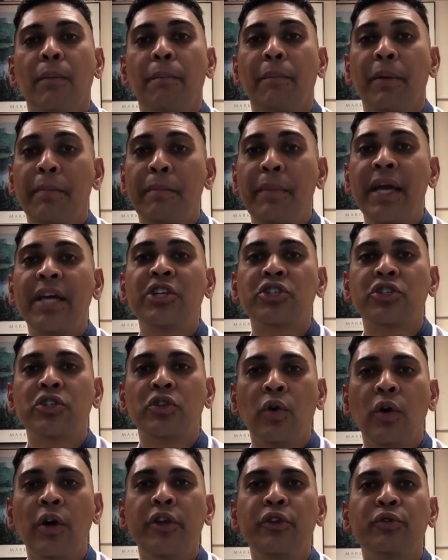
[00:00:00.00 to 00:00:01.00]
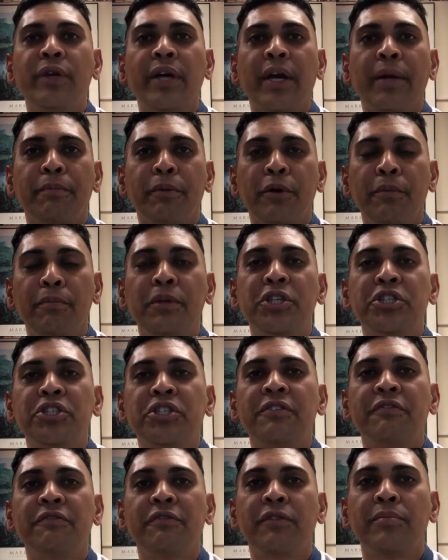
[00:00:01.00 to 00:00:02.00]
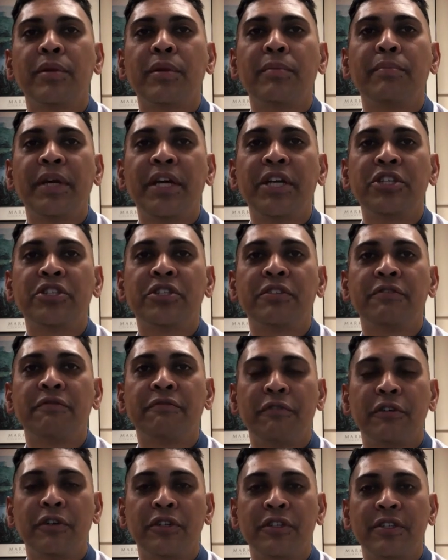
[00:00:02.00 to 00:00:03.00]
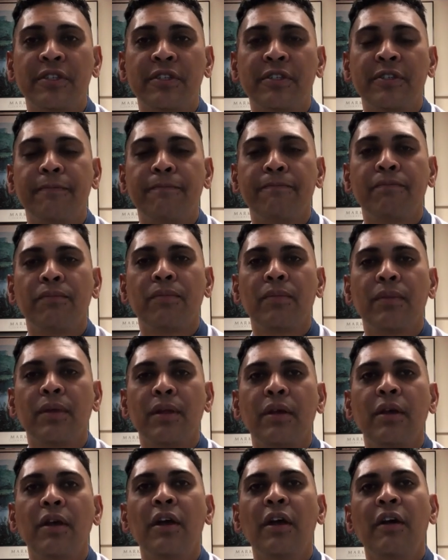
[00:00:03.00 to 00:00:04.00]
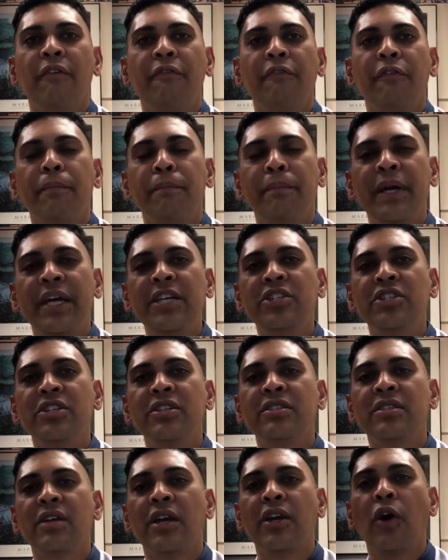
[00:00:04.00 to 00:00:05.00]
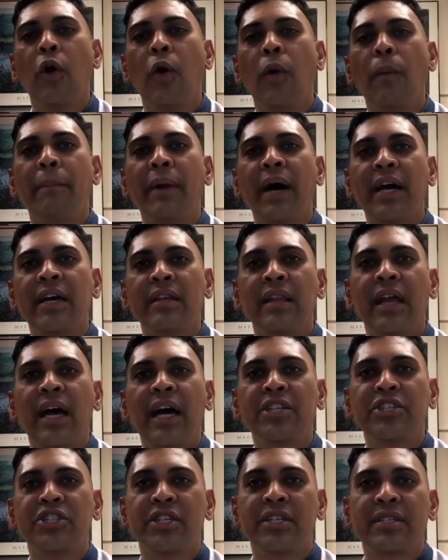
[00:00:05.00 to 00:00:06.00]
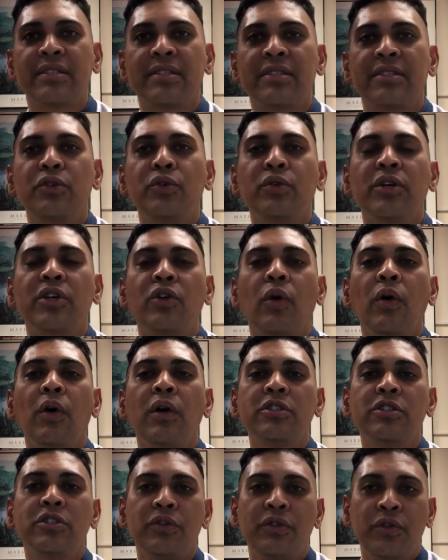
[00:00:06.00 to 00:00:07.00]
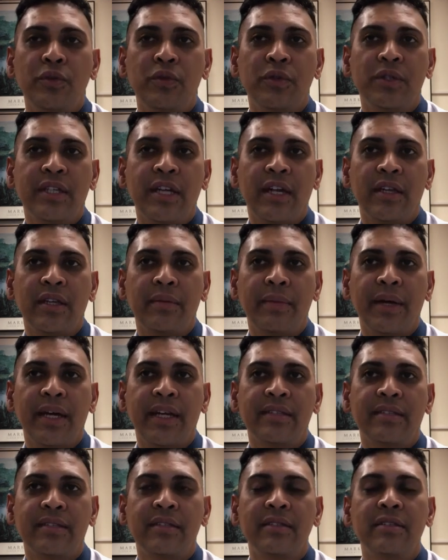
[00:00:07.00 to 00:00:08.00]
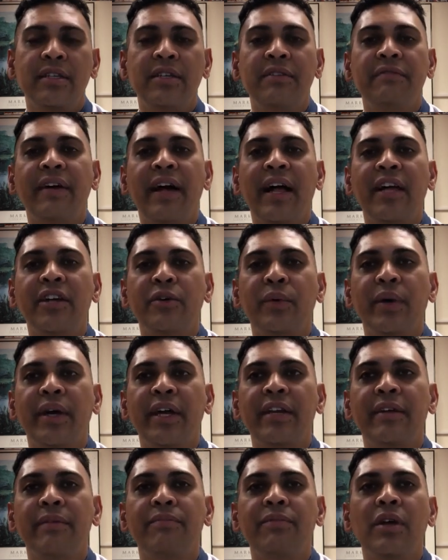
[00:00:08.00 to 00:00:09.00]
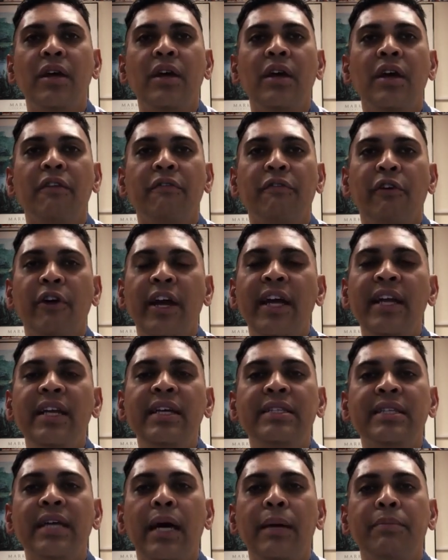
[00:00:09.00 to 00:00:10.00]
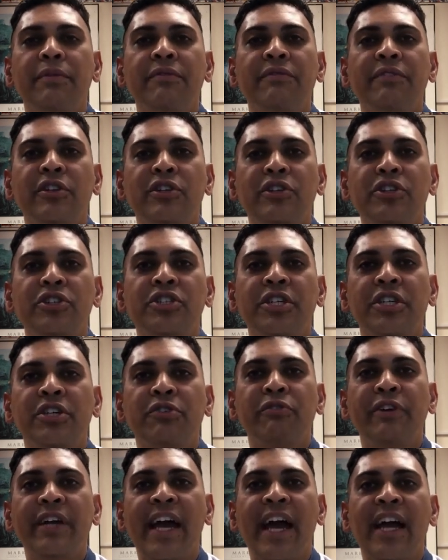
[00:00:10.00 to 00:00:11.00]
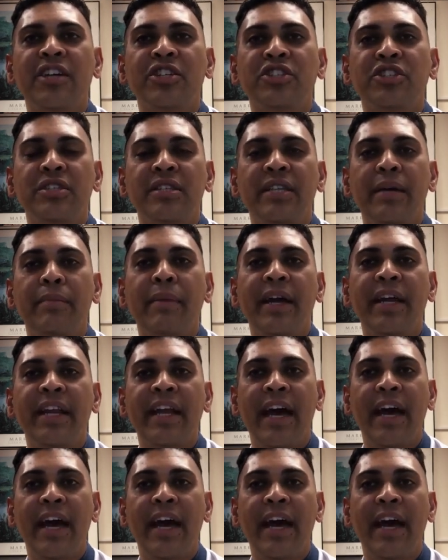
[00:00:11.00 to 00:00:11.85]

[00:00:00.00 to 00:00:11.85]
but make sure you get permission from the patient first. For patients on home biologics, you can also use telemedicine to evaluate for any type of allergic reaction they might